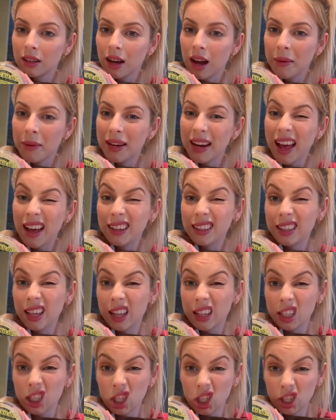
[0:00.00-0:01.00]
I mean, egg
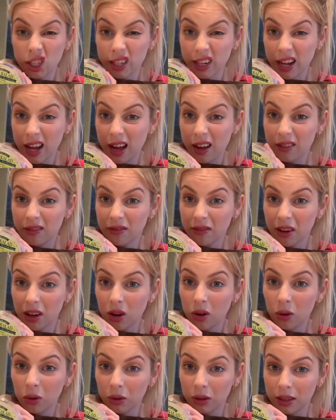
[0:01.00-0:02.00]
salad shouldn't have a
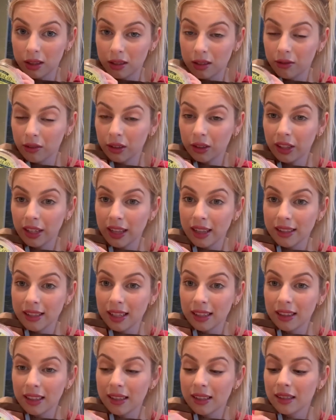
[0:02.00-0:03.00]
whole list of ingredients
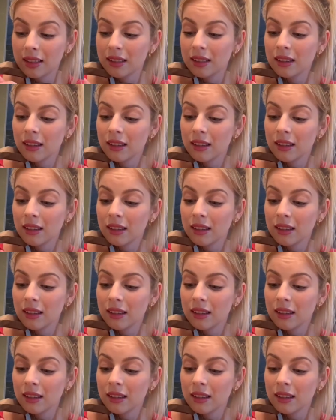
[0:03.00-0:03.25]
like this.